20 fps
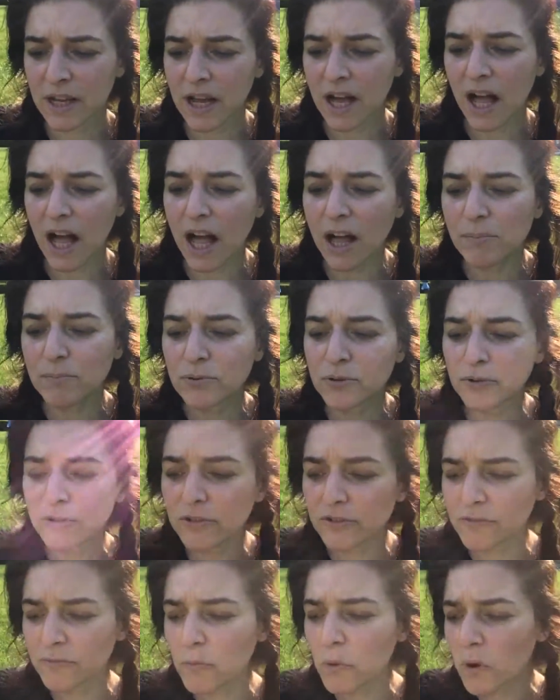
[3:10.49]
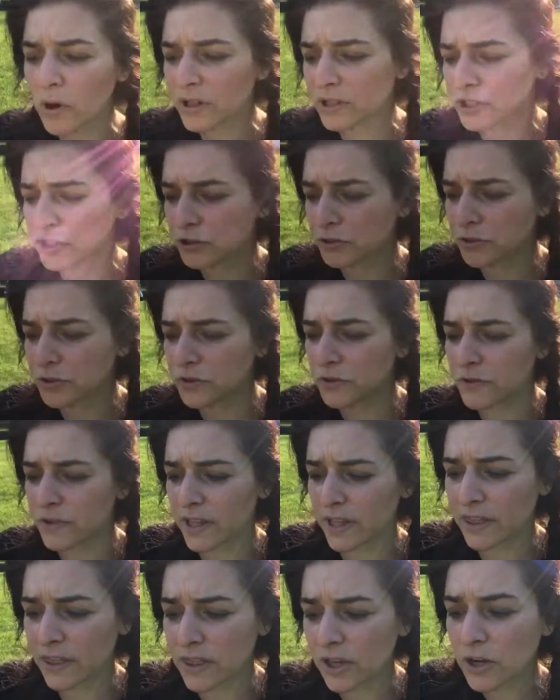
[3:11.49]
I'll prove more true
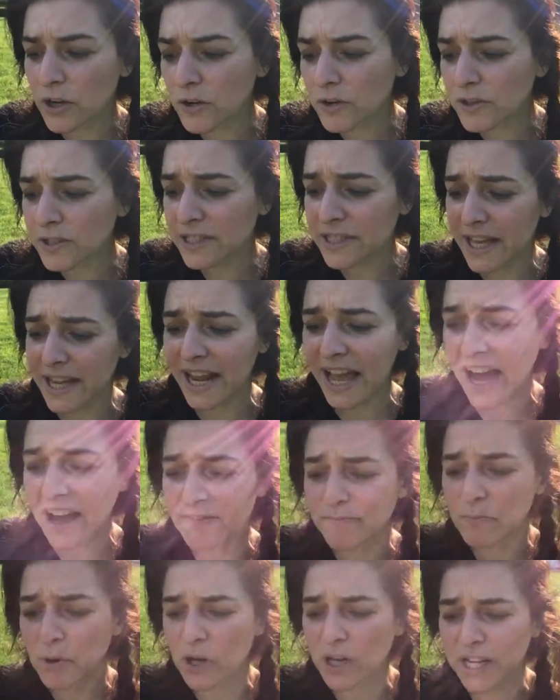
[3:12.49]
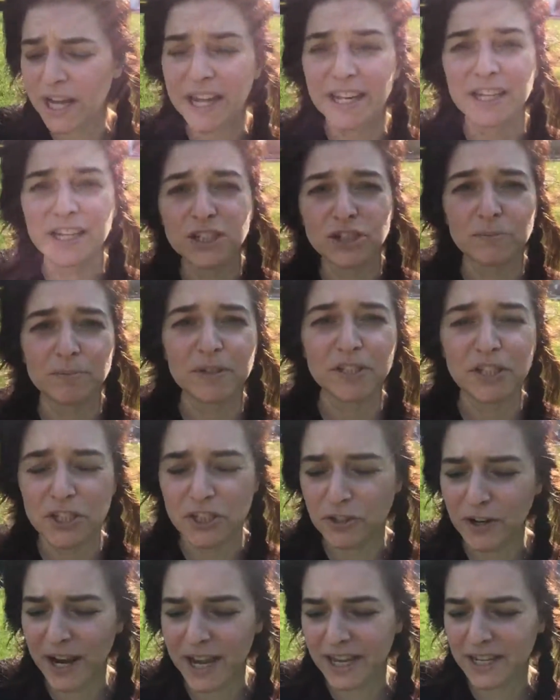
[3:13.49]
than those that have more cunning to be
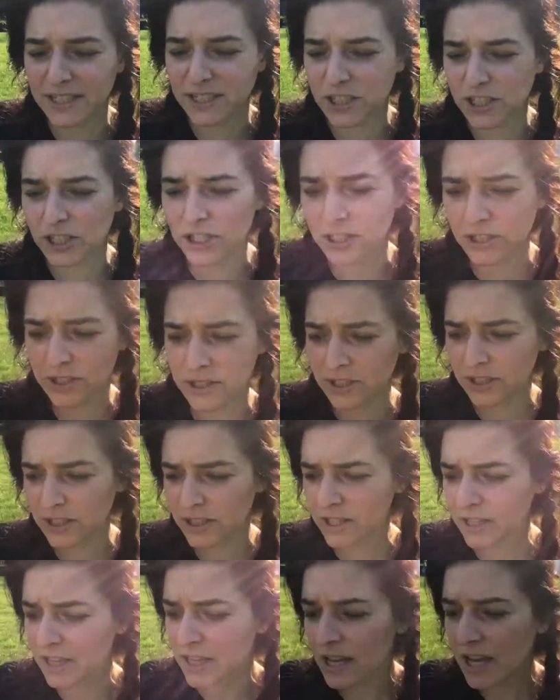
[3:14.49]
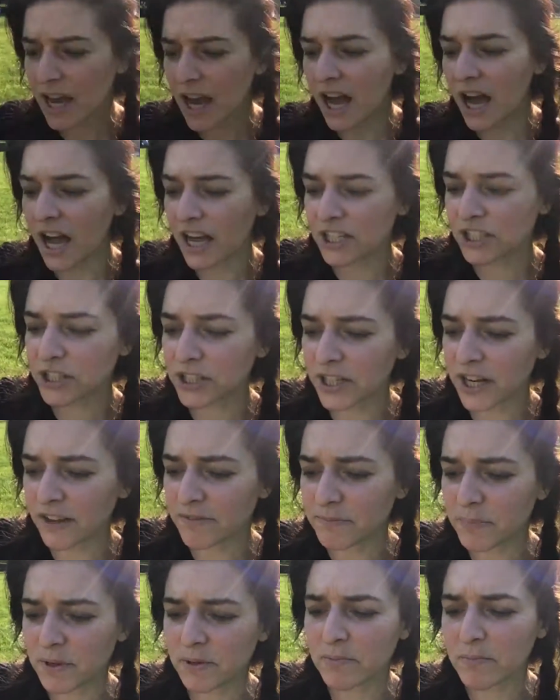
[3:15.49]
strange. I should have
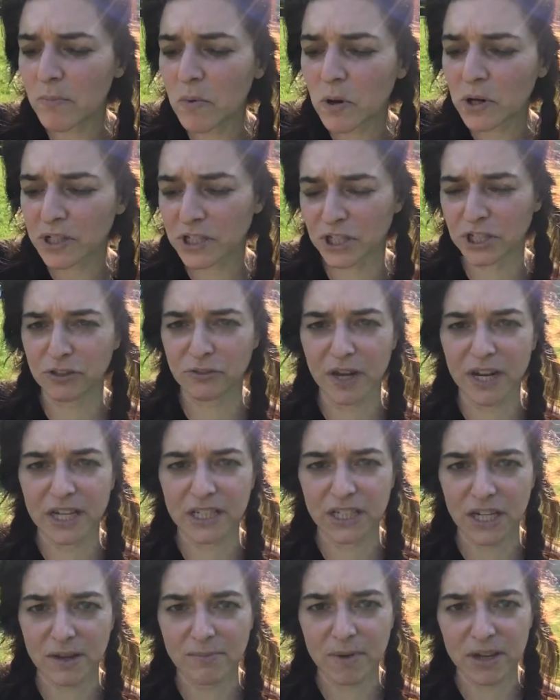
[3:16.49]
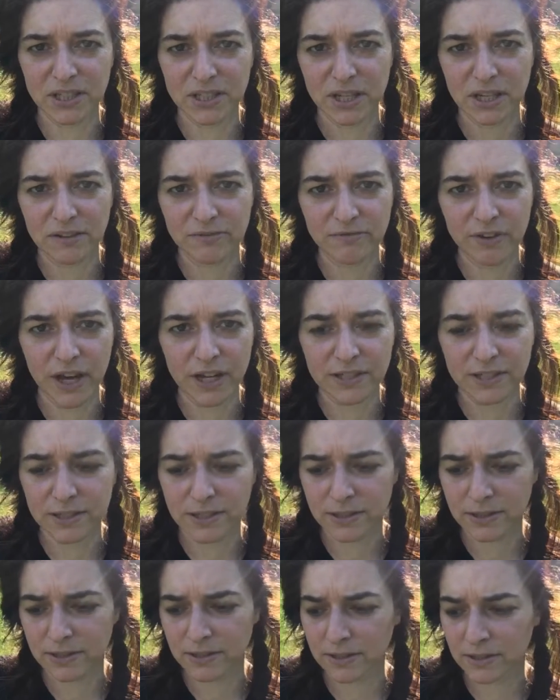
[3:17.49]
been more strange, I must confess.